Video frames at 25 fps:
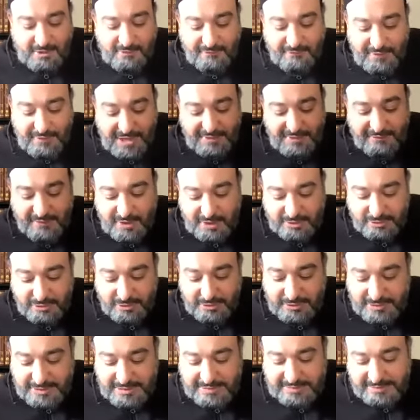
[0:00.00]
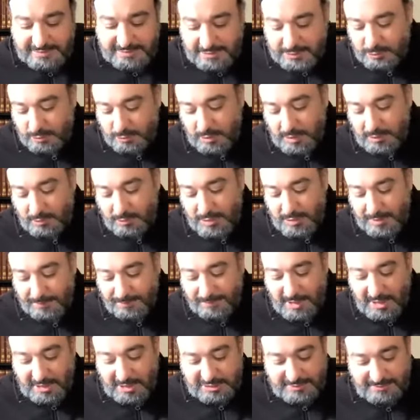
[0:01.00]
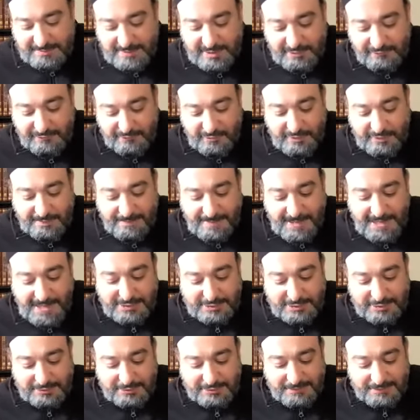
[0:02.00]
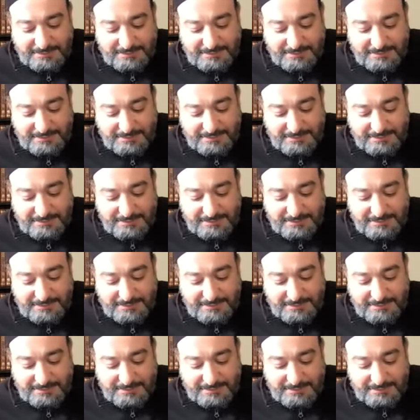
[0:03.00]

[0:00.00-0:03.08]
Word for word: 500 ritl is what we approximate for the bachelor.